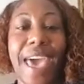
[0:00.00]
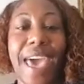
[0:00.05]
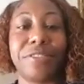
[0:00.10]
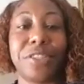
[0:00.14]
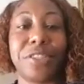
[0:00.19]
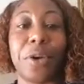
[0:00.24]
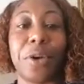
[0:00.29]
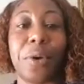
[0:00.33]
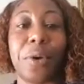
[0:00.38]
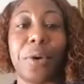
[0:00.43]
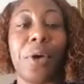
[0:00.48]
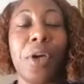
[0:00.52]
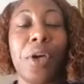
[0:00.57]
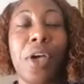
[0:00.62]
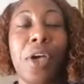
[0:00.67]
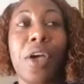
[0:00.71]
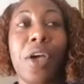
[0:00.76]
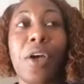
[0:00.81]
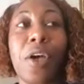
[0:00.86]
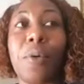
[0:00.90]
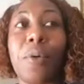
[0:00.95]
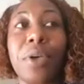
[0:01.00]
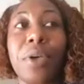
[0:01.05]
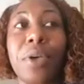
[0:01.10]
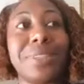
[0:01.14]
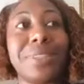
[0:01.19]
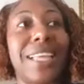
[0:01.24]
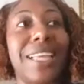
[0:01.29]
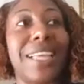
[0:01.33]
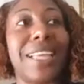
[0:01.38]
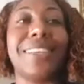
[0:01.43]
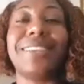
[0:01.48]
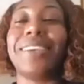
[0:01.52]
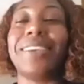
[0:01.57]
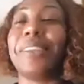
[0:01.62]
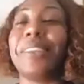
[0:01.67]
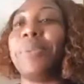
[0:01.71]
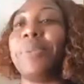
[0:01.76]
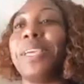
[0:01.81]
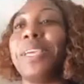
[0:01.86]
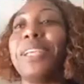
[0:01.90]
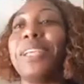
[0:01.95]
So we was like, this is going to
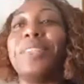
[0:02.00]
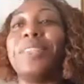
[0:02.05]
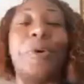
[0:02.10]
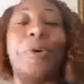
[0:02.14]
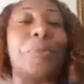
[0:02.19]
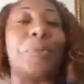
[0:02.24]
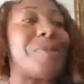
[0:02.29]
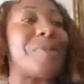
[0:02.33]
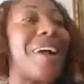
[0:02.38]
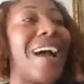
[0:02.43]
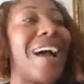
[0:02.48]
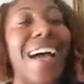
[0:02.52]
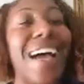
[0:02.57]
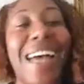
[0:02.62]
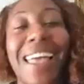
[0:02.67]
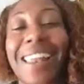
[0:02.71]
be a dope ride.